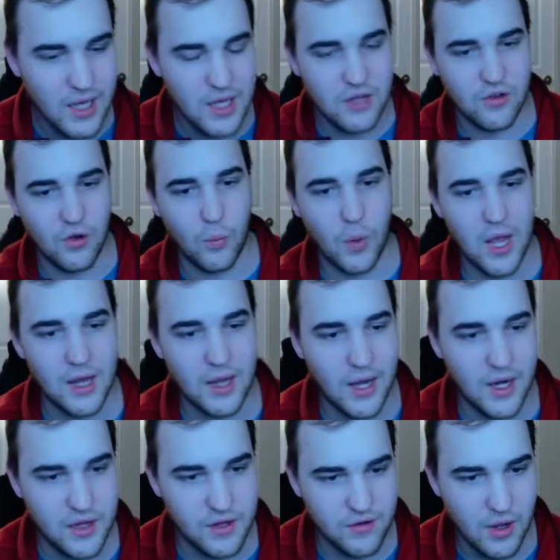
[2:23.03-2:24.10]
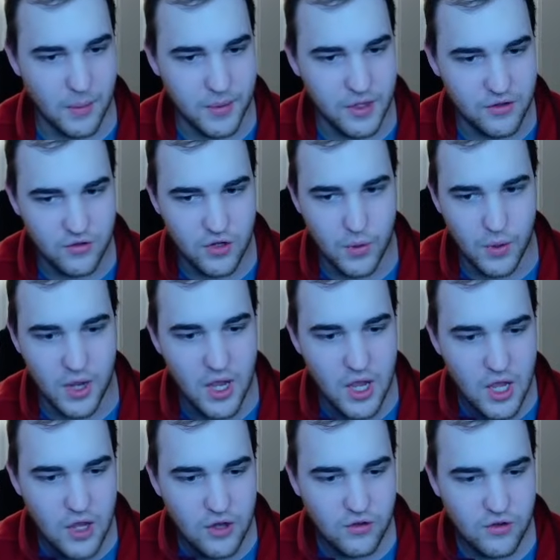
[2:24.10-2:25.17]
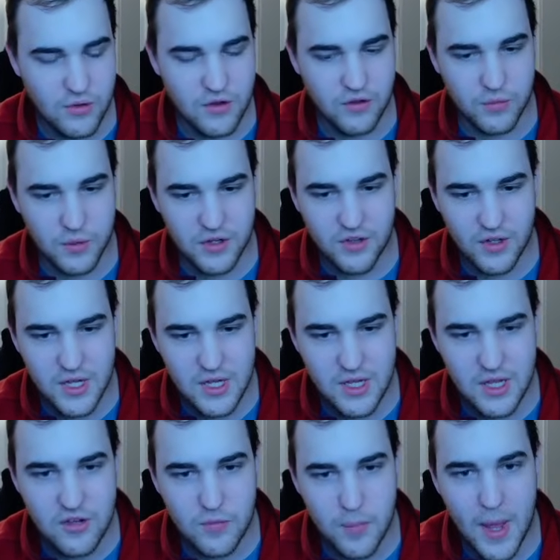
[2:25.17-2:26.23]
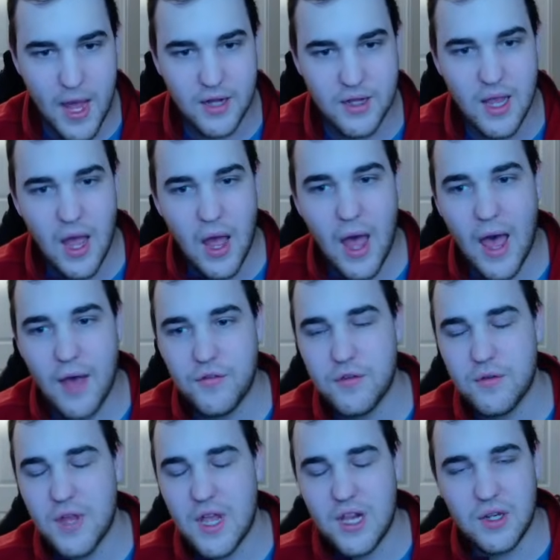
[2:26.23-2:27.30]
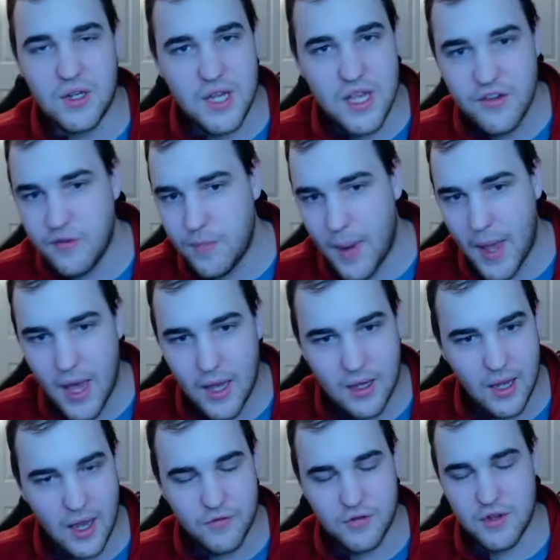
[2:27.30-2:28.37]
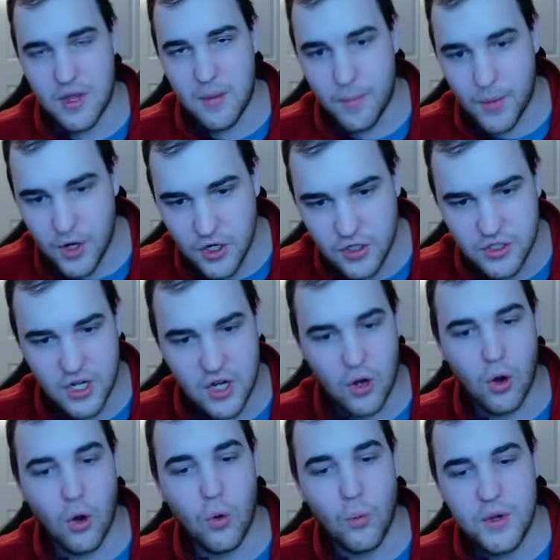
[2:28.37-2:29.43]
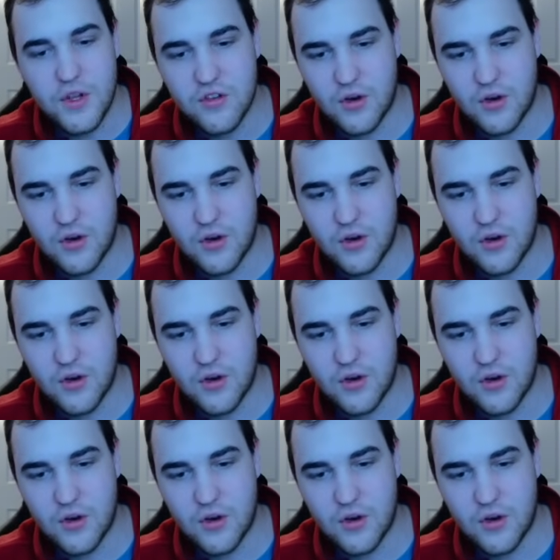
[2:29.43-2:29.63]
is a way a lot of these companies do it. So this recently de-SPAC'd, after they de-SPAC, after they merge, it always